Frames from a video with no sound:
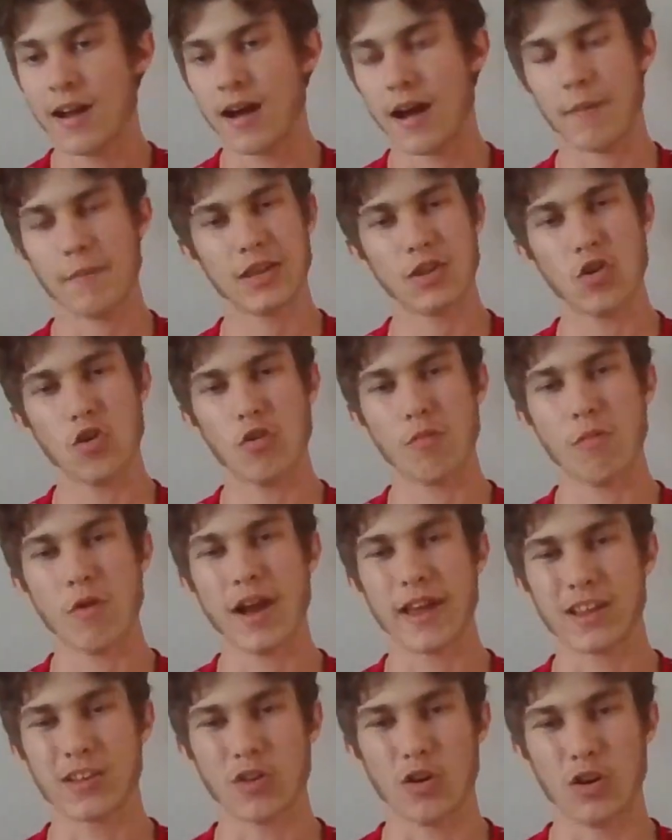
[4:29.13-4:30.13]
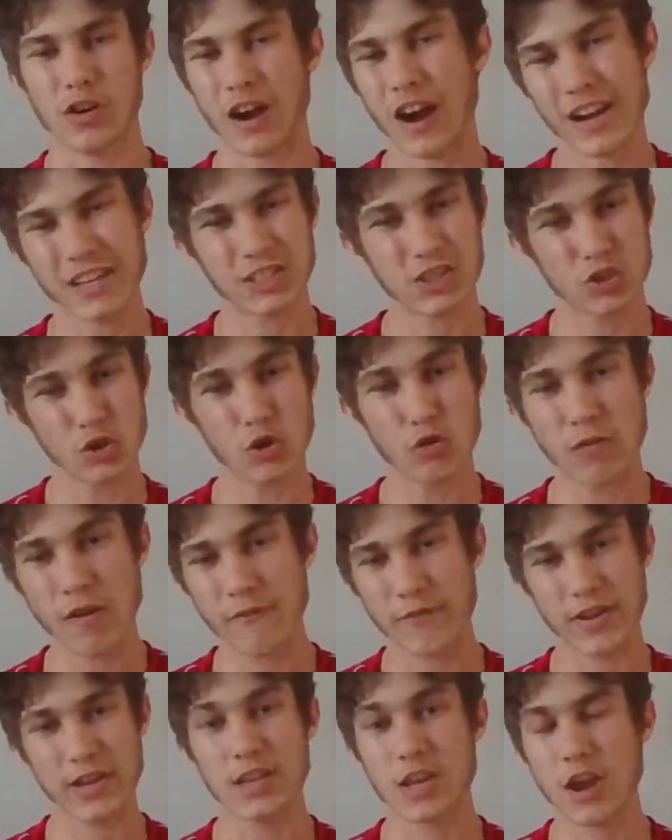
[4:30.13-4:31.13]
I mean, oh my god! I saw a
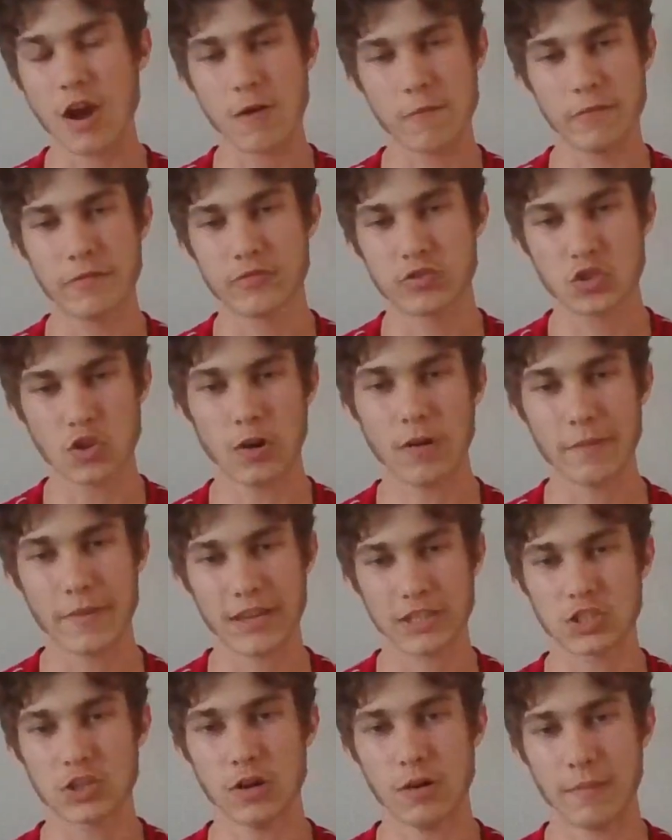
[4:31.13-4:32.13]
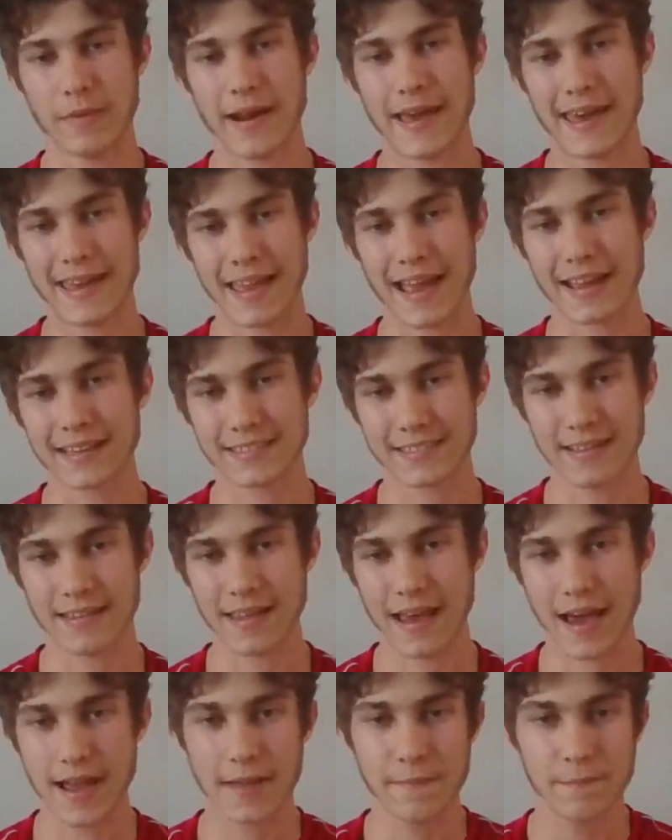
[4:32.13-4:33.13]
video with Scott McTominay
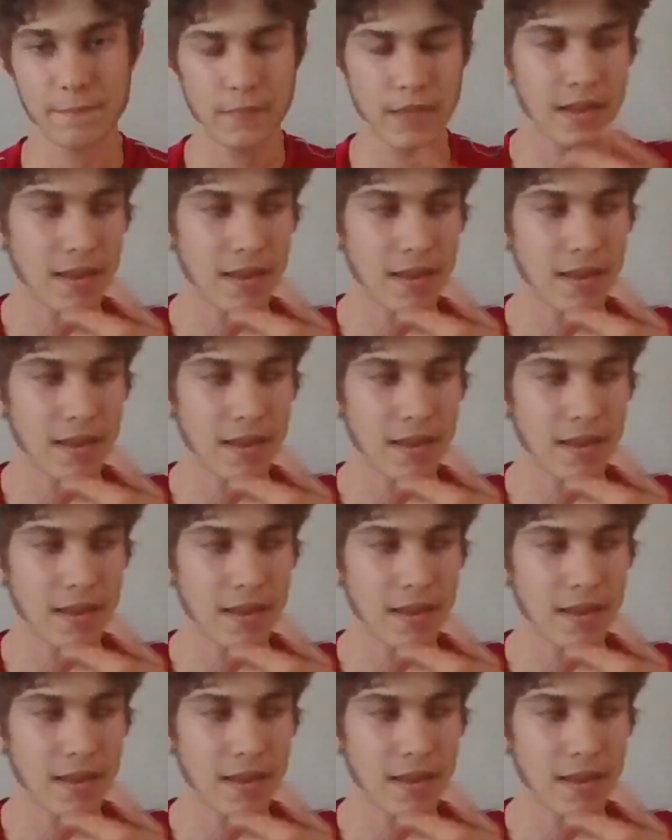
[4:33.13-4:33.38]
yesterday.